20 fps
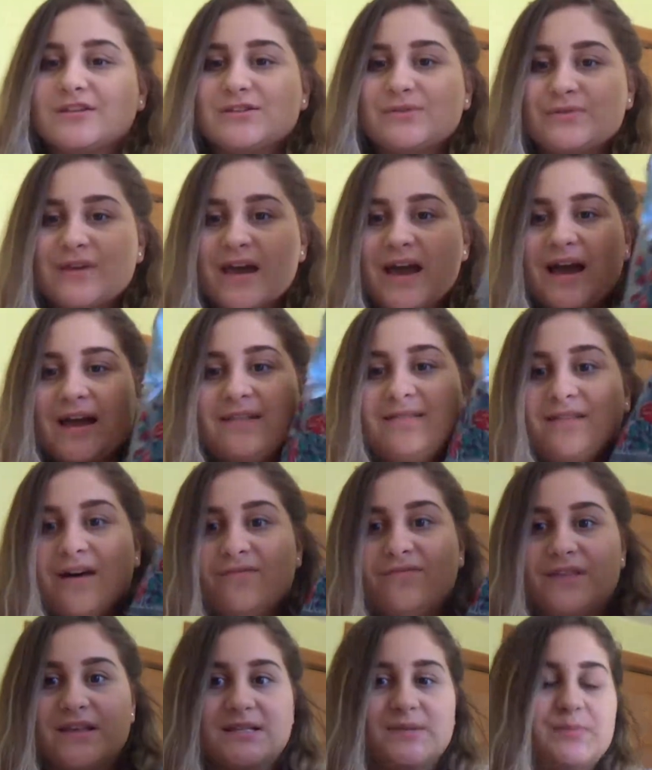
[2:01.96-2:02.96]
So yeah, I
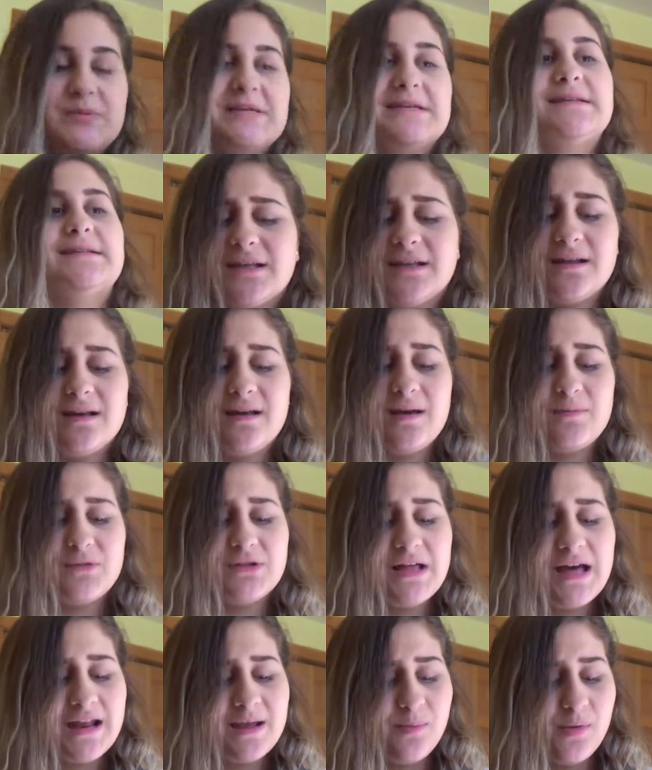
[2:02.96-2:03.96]
love this piece and I'm
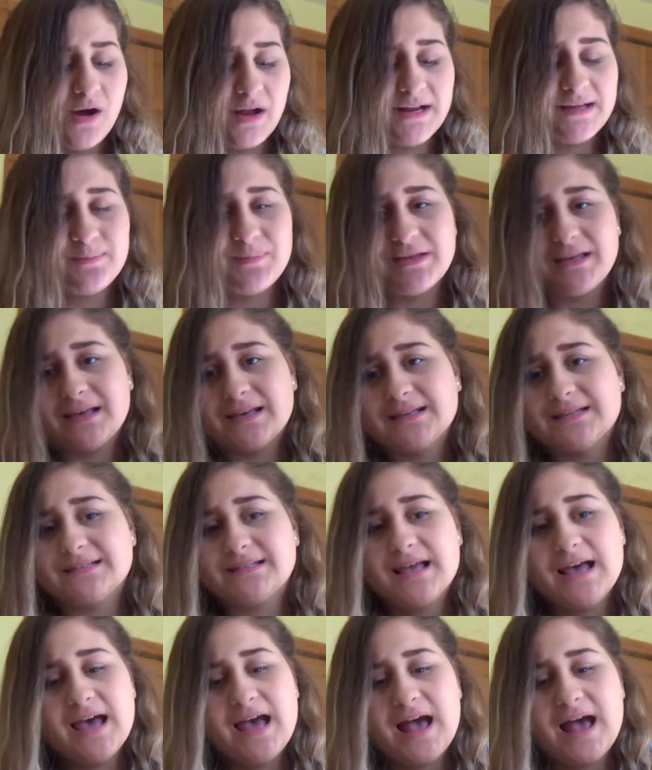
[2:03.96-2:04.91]
glad I bought it because